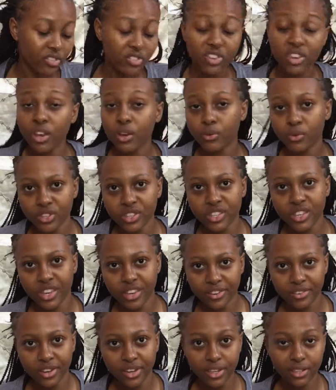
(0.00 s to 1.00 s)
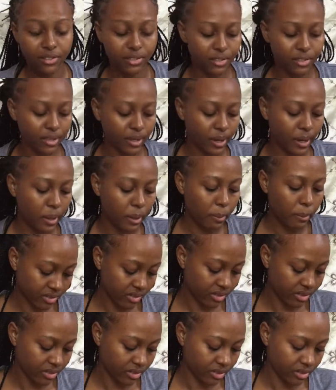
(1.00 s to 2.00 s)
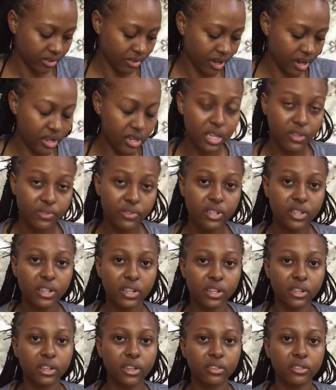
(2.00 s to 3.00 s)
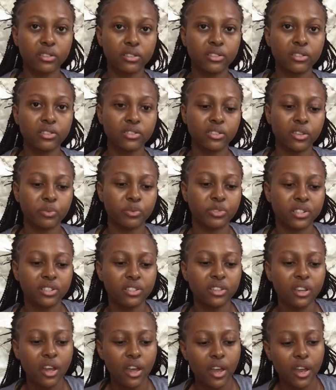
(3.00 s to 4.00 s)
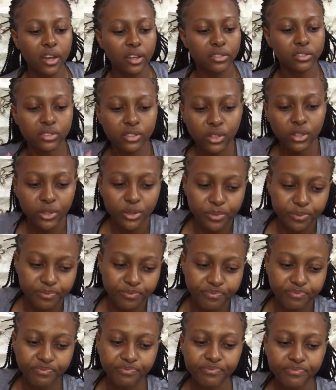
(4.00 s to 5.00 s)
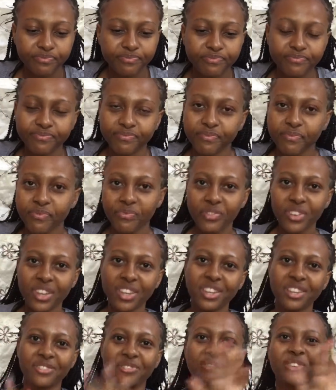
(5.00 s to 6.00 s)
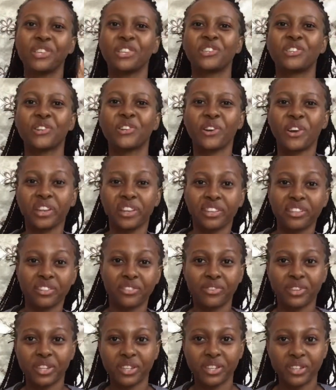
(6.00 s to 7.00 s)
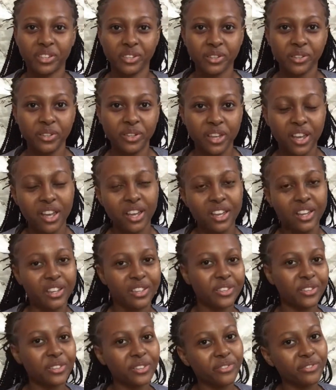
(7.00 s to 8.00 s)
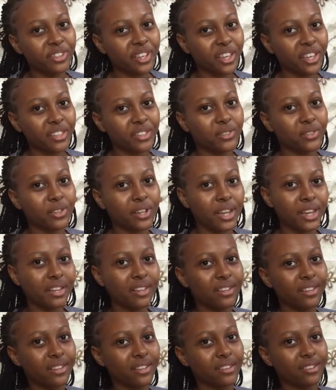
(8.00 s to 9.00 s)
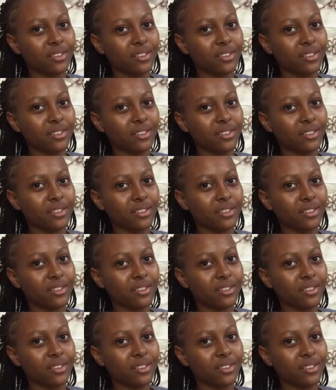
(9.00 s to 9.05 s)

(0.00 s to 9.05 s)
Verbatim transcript: you get what you get, right? i leave the link in the description so if you enjoyed this video don't forget to like